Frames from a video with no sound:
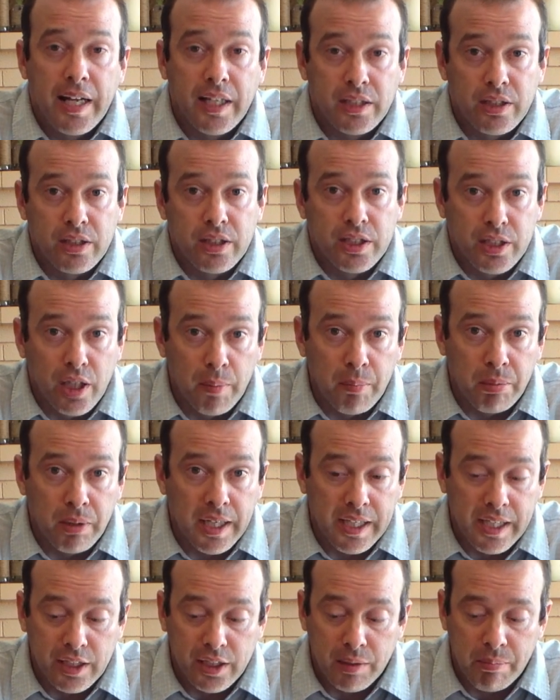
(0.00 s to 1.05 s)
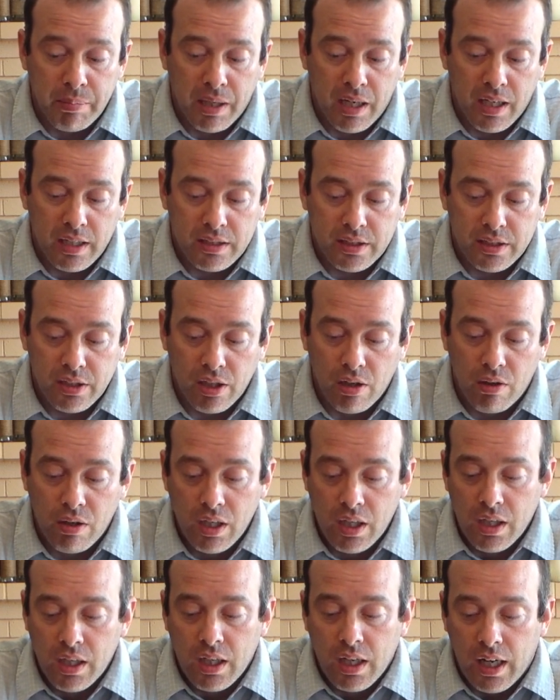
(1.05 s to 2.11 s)
It's going to start breaking your pots. So
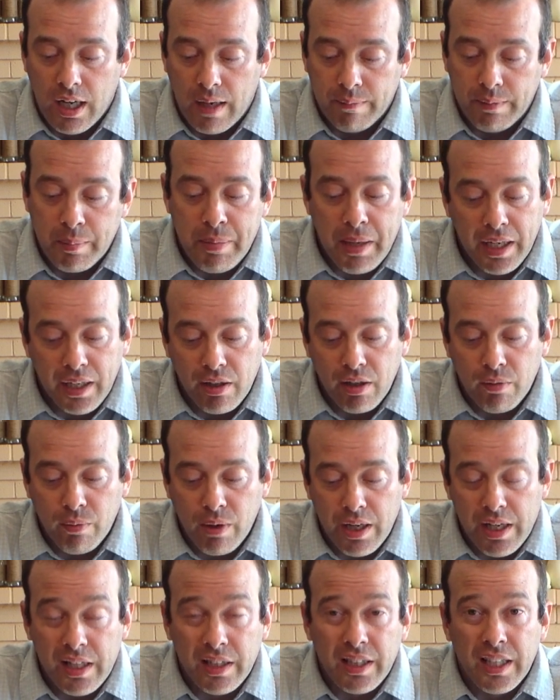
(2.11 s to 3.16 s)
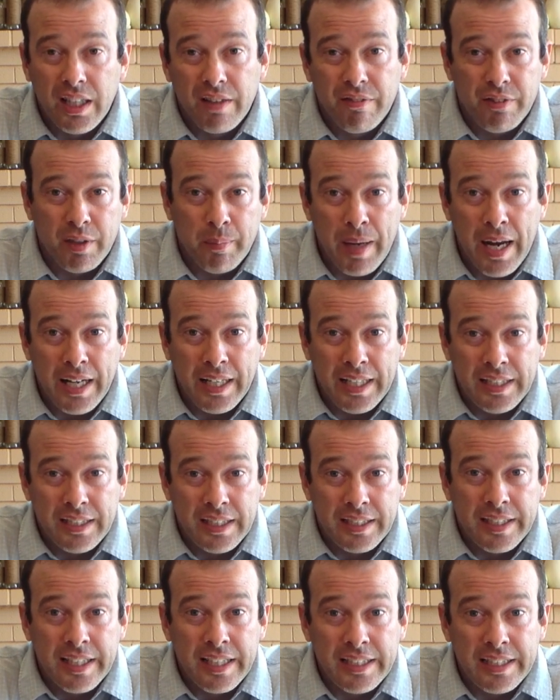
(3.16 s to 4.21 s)
depending on where you live, you may need to
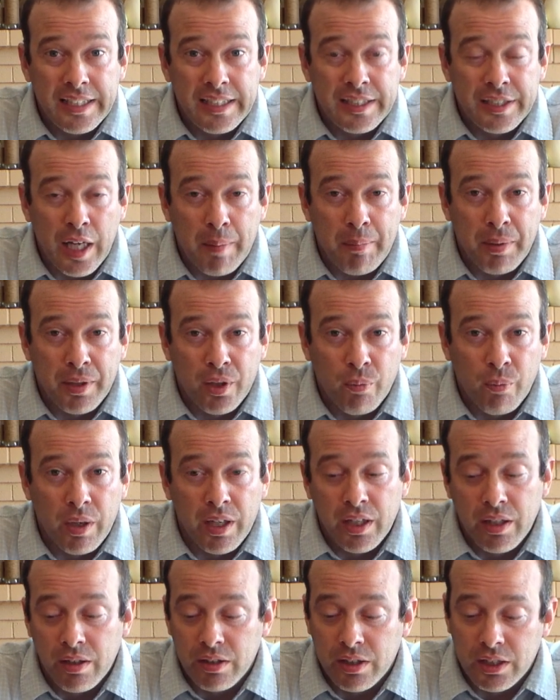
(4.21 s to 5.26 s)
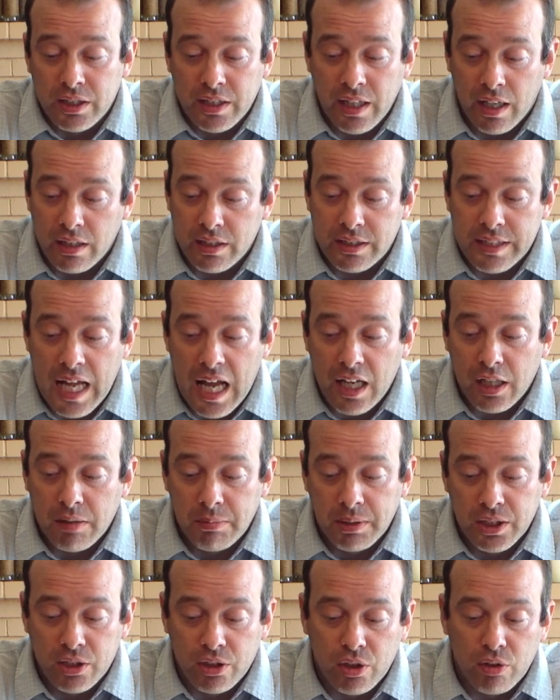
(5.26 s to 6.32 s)
dig these up in the winter and just kind of stack them
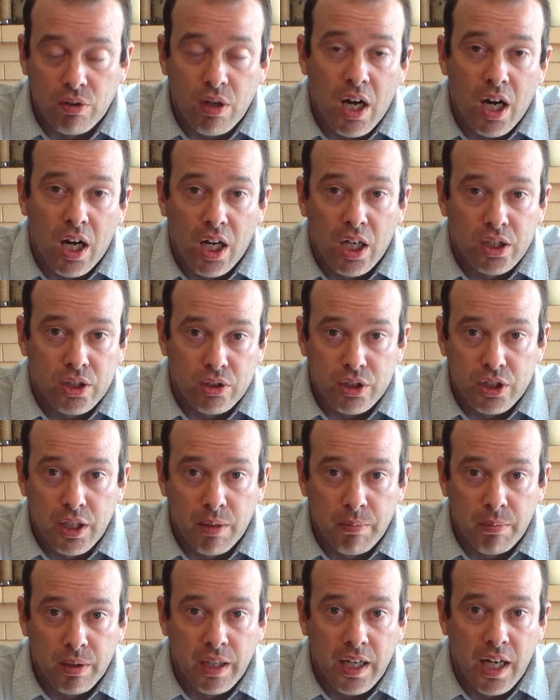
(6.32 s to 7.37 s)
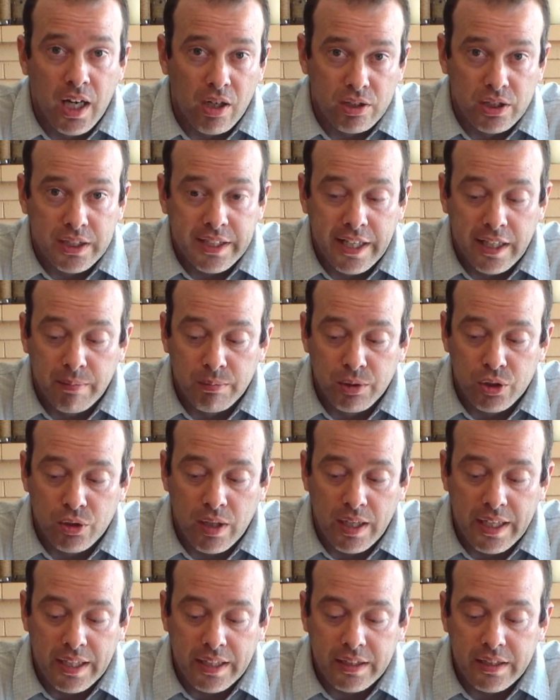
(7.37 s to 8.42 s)
in your garage or somewhere else, get them
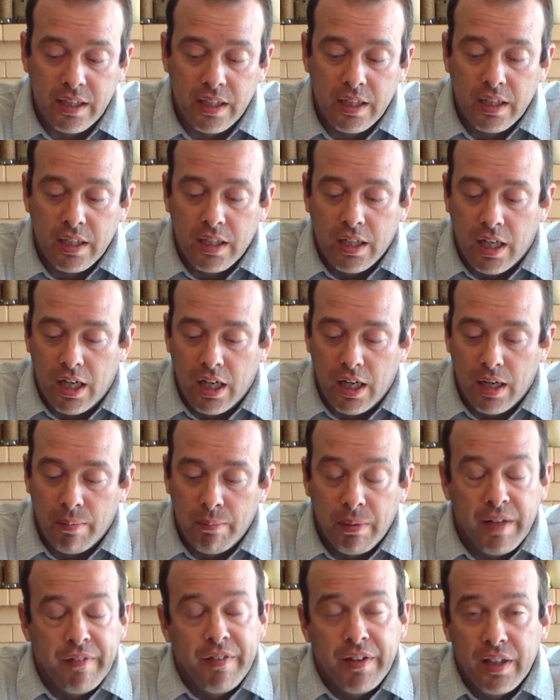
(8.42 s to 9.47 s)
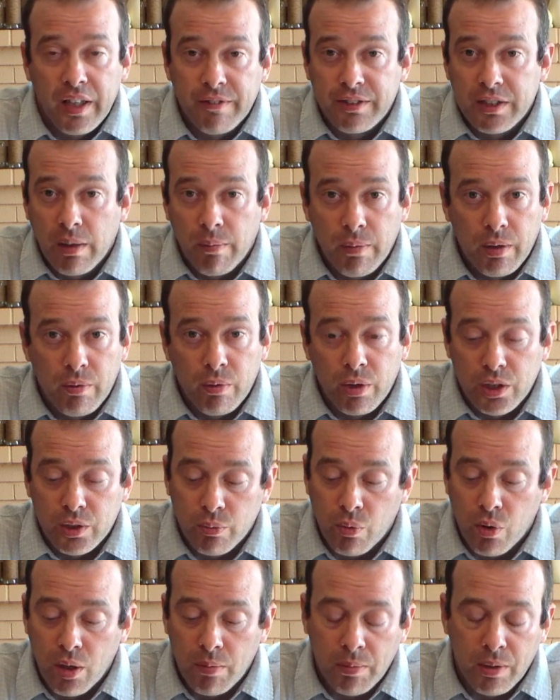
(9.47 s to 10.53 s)
drained. But if you live somewhere where it's
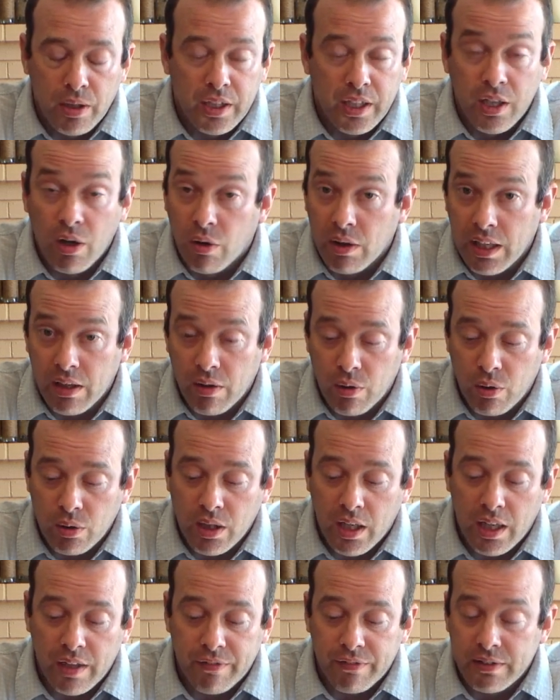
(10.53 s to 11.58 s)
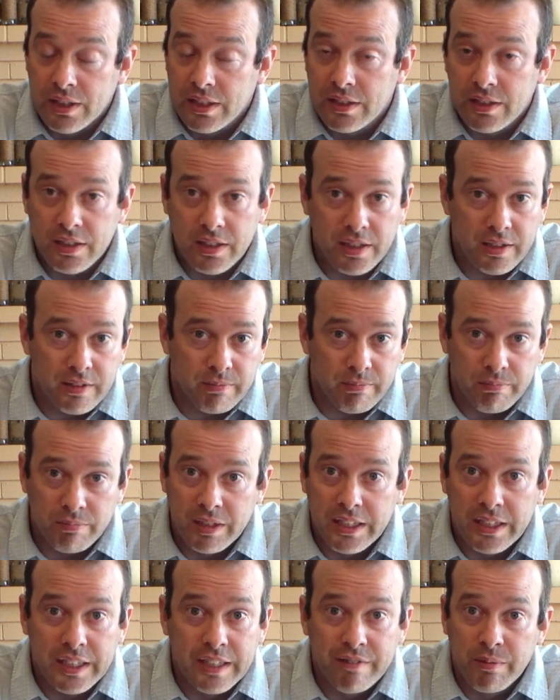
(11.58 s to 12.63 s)
warmer, you don't get a whole lot of freezes, you
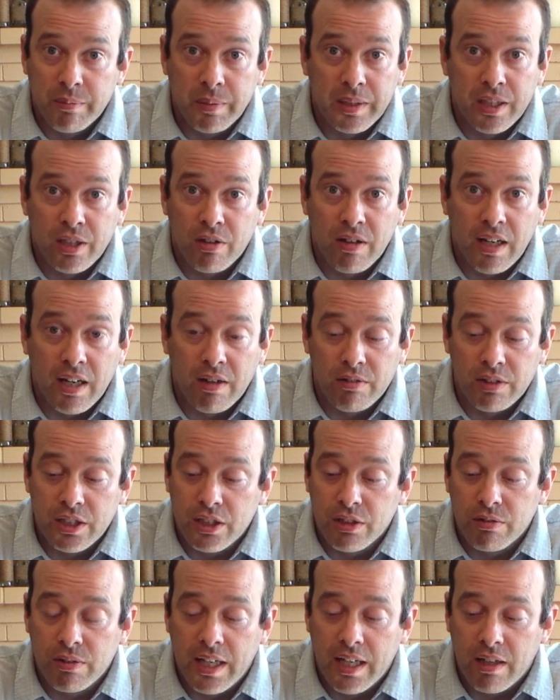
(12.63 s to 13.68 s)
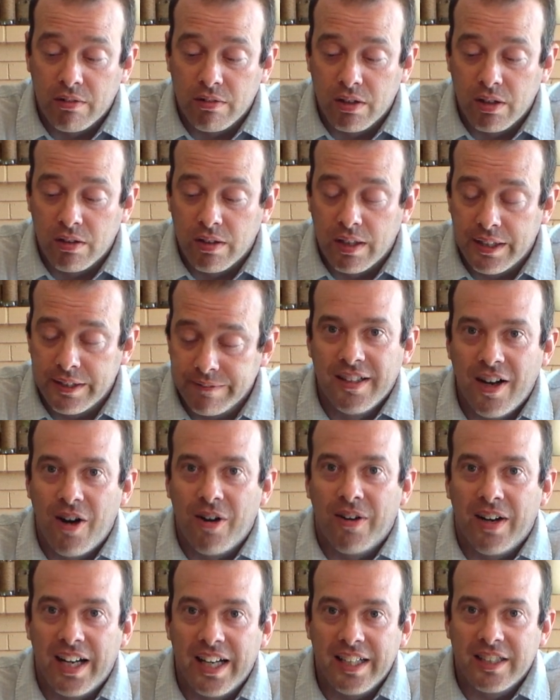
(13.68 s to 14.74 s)
can leave them in the ground year-round, all right? All
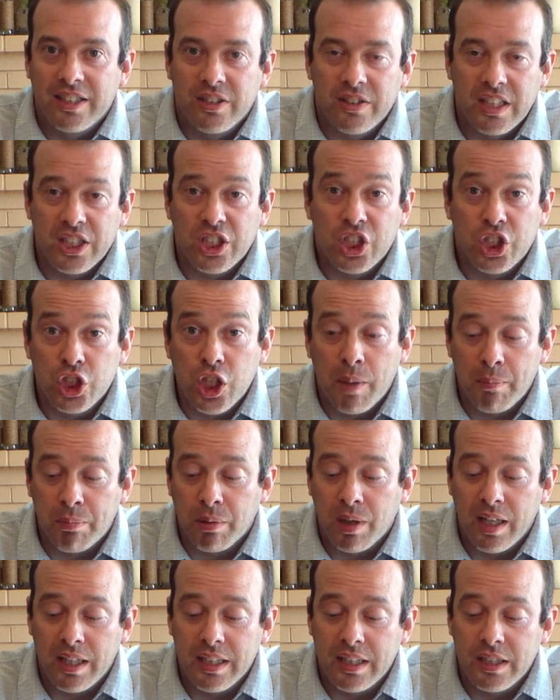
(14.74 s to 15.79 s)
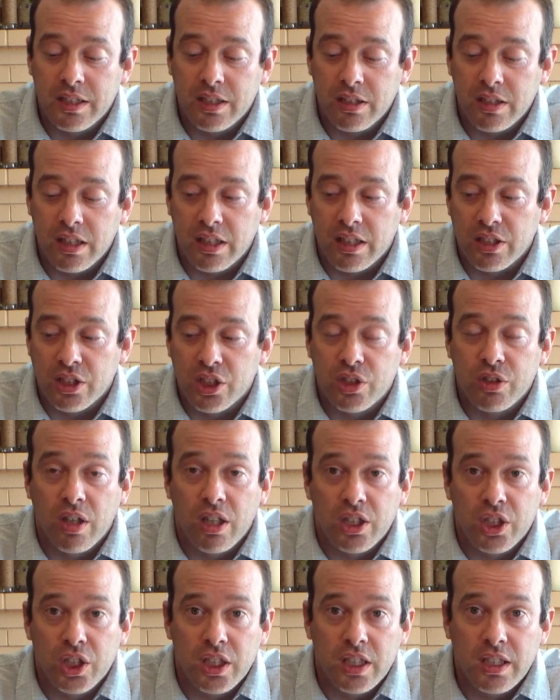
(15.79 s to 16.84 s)
right, so let's jump right into the
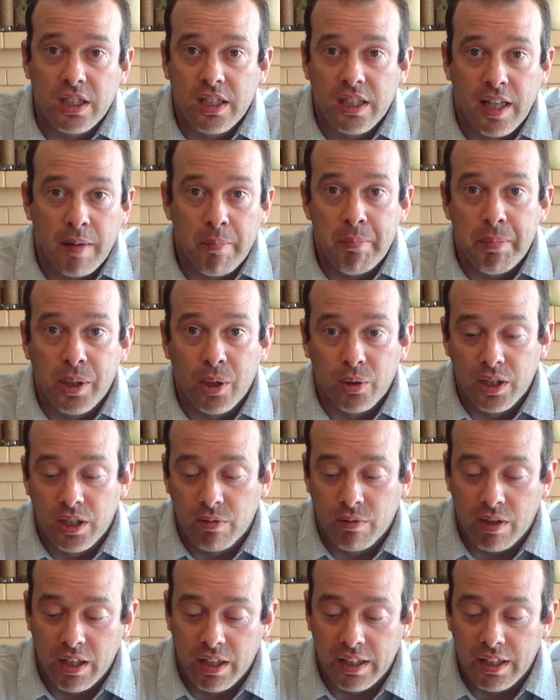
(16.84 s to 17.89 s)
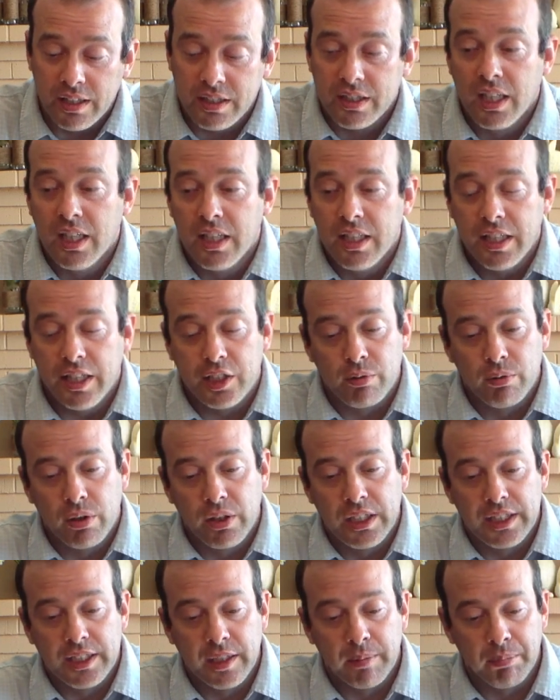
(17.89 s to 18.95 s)
construction and building one of these. It's really
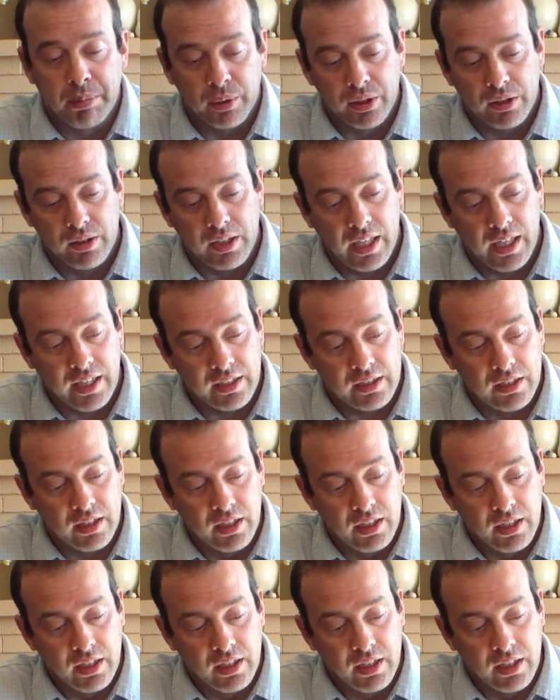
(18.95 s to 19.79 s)
simple, you guys.